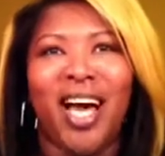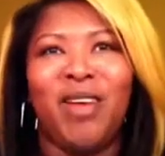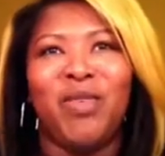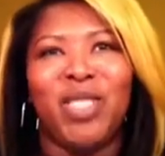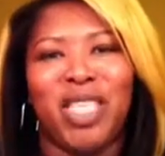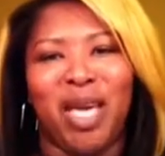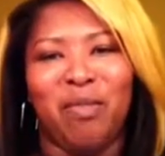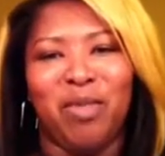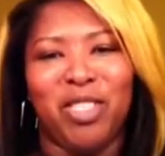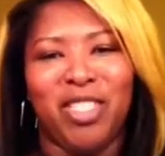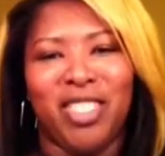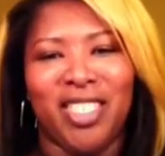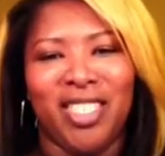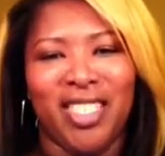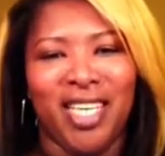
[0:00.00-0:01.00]
I was able
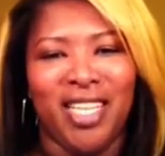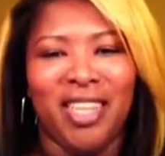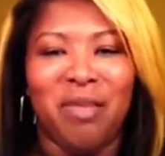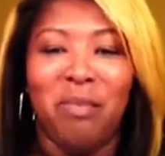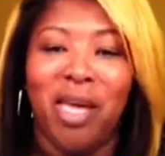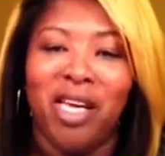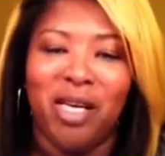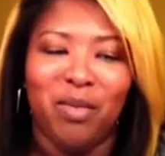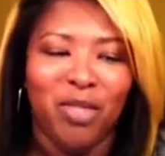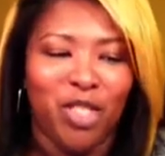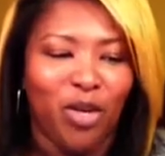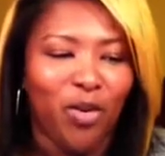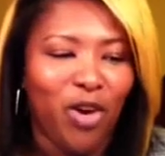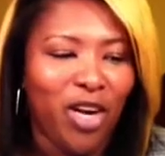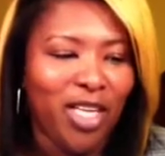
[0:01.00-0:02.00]
to attend the Makeup
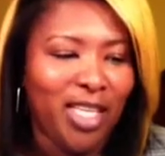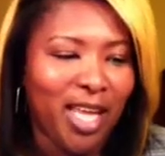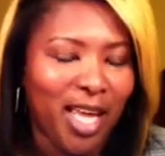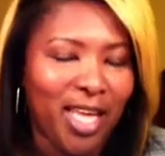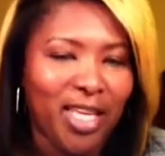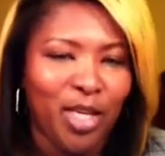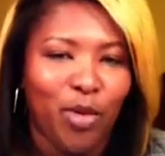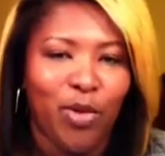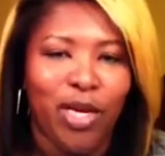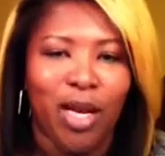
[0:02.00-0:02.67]
Show Orlando,